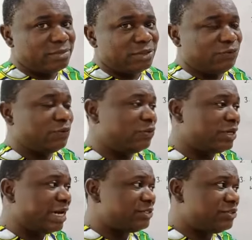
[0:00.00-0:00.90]
If you
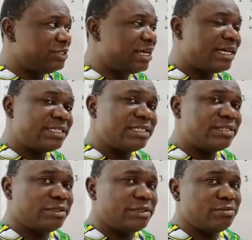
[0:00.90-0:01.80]
look at
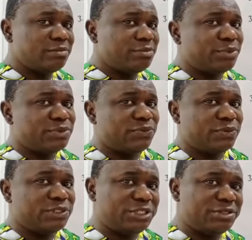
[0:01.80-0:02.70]
readers' books
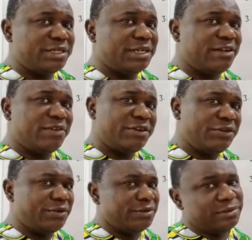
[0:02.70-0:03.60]
for children that are very
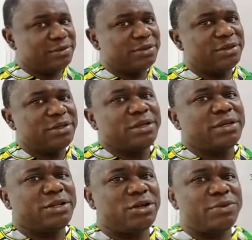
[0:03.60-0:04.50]
young,
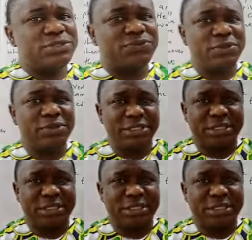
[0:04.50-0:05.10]
they always follow the